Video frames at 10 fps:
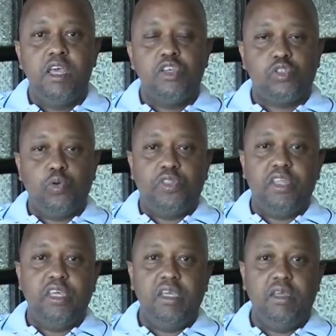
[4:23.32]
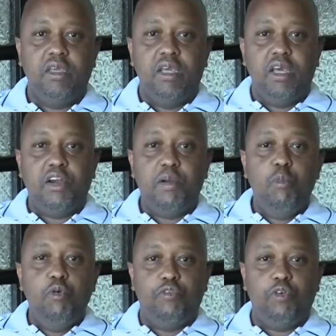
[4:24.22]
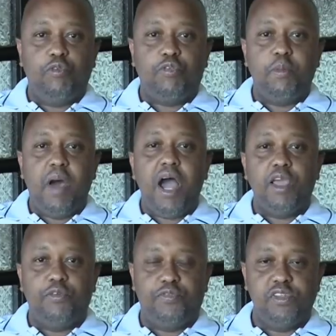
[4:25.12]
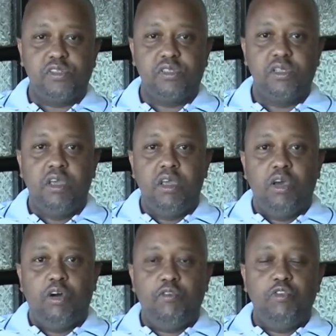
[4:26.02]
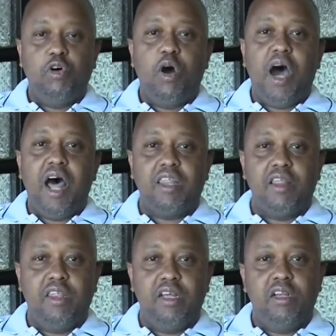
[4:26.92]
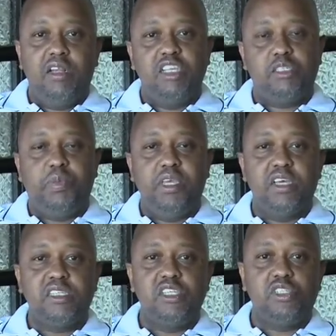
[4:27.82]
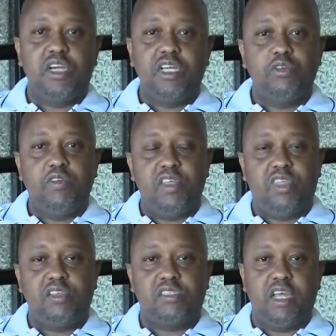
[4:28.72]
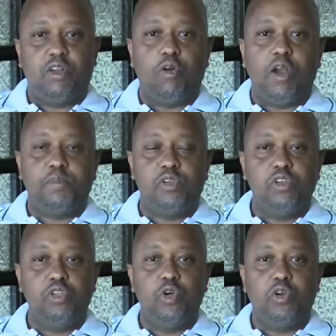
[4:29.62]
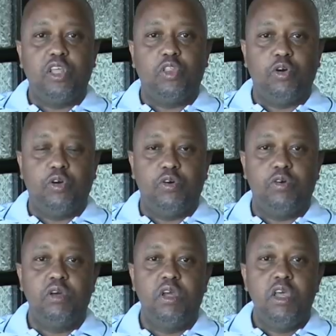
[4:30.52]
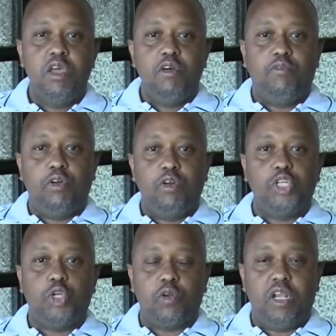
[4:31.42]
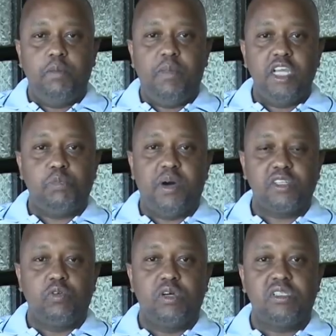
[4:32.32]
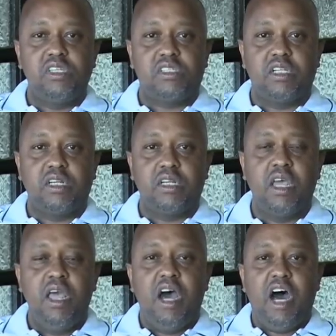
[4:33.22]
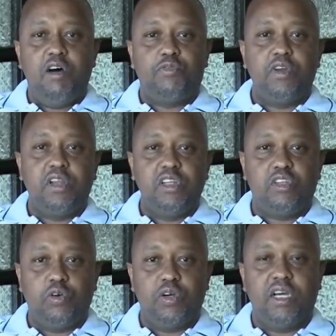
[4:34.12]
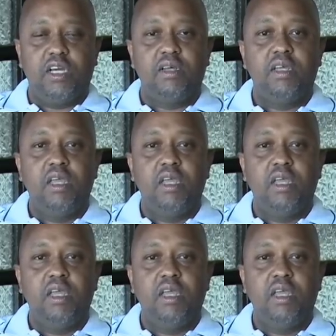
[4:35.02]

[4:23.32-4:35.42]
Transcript: saw the removal from high office of no other than his PS in charge of ethics and corruption, John Githongo, followed shortly by his personal assistant, Alfred Gitonga,